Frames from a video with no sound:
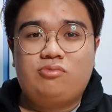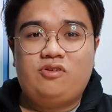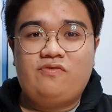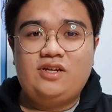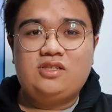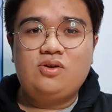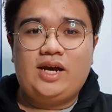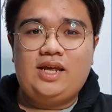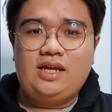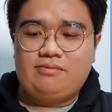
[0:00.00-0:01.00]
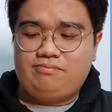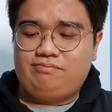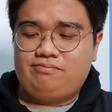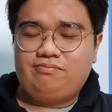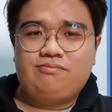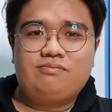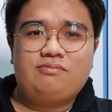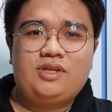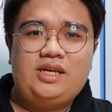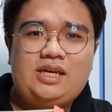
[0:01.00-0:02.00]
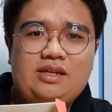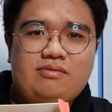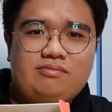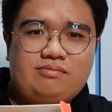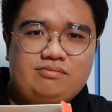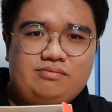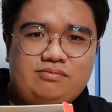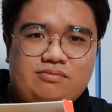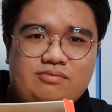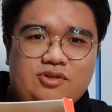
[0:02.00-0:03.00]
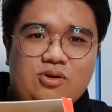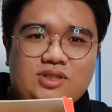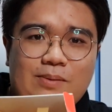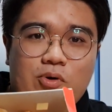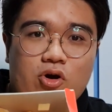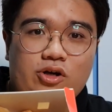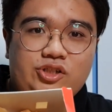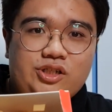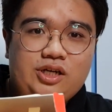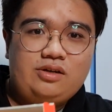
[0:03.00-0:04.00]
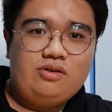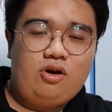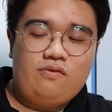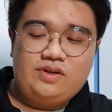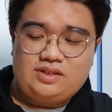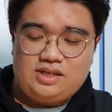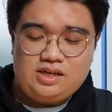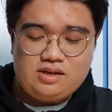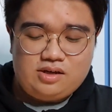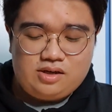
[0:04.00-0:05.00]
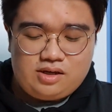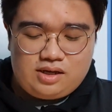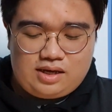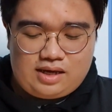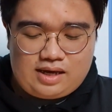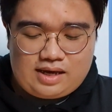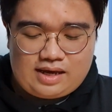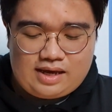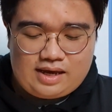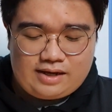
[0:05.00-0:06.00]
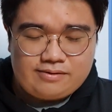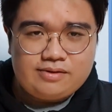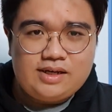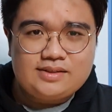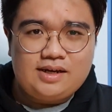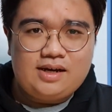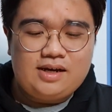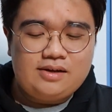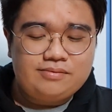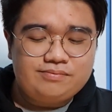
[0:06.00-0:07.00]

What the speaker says: First look at it. It looks like popcorn chicken, obviously. And it's a...